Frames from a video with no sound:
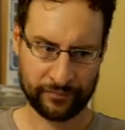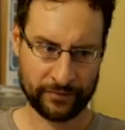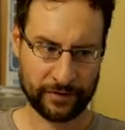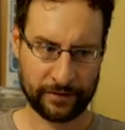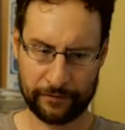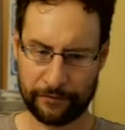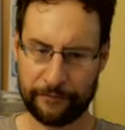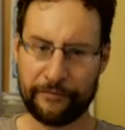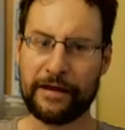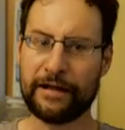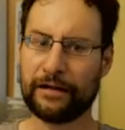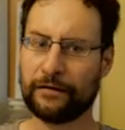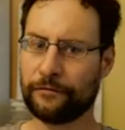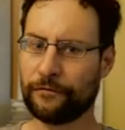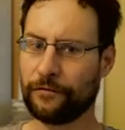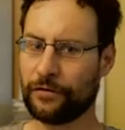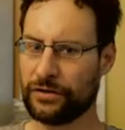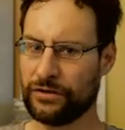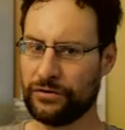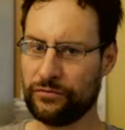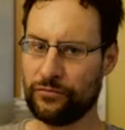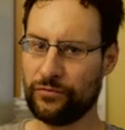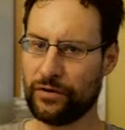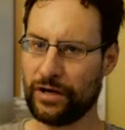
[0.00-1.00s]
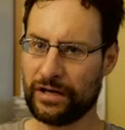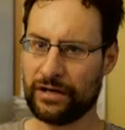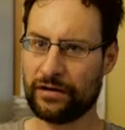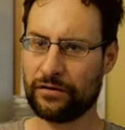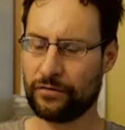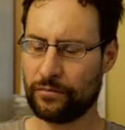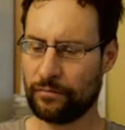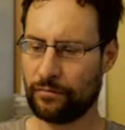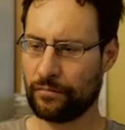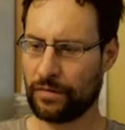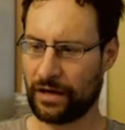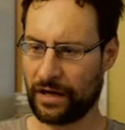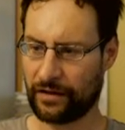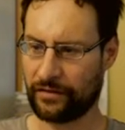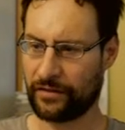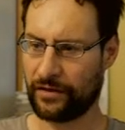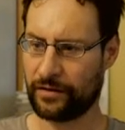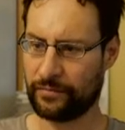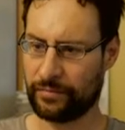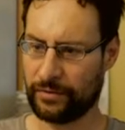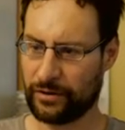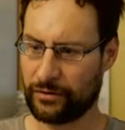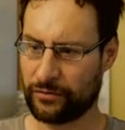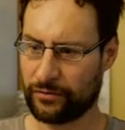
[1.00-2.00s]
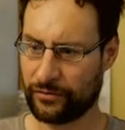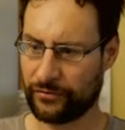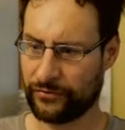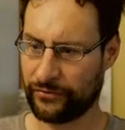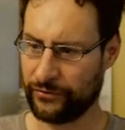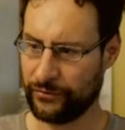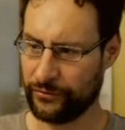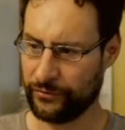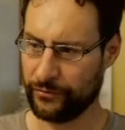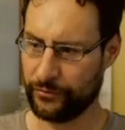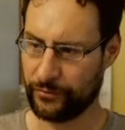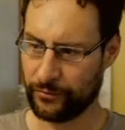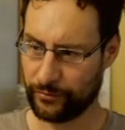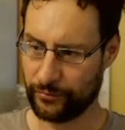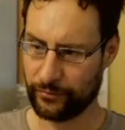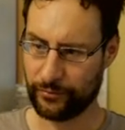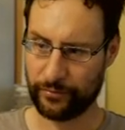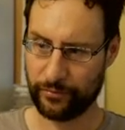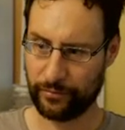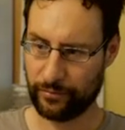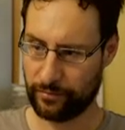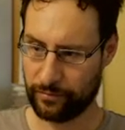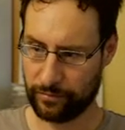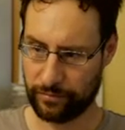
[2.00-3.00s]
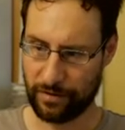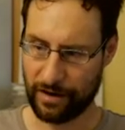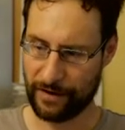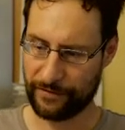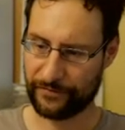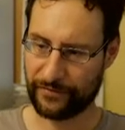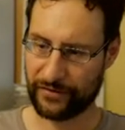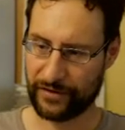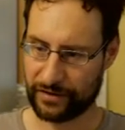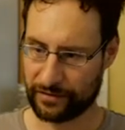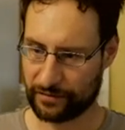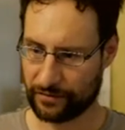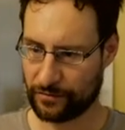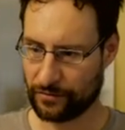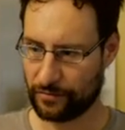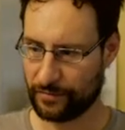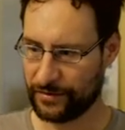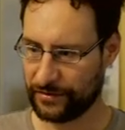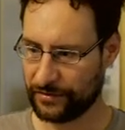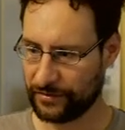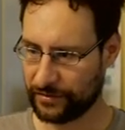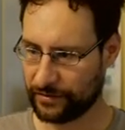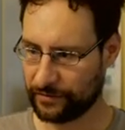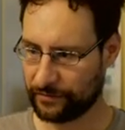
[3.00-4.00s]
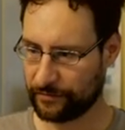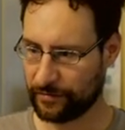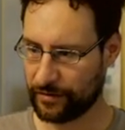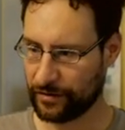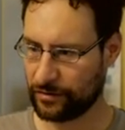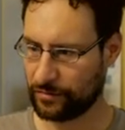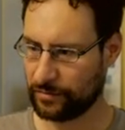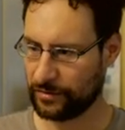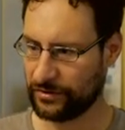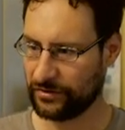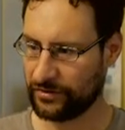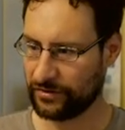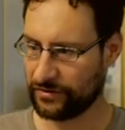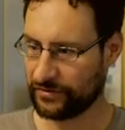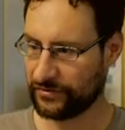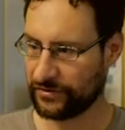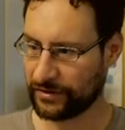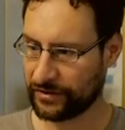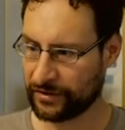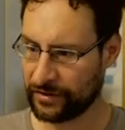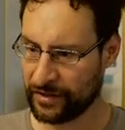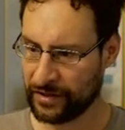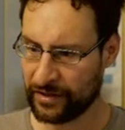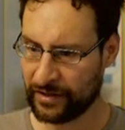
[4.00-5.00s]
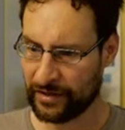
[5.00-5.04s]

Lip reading: fail for you at home like that because you have that committed. If we committed in a second.